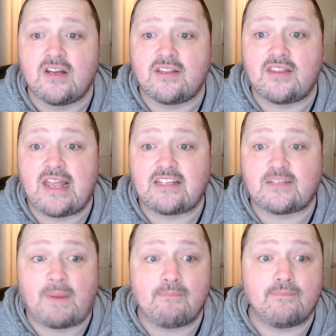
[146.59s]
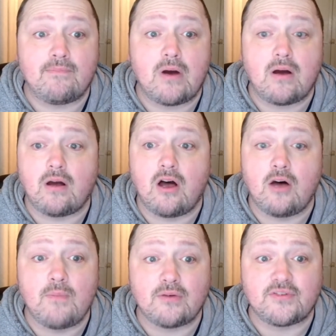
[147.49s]
They spent m
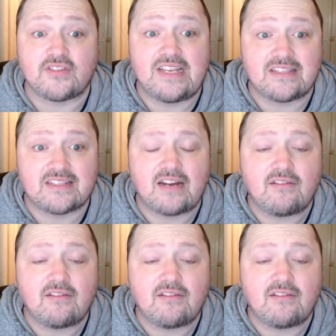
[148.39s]
almost the entire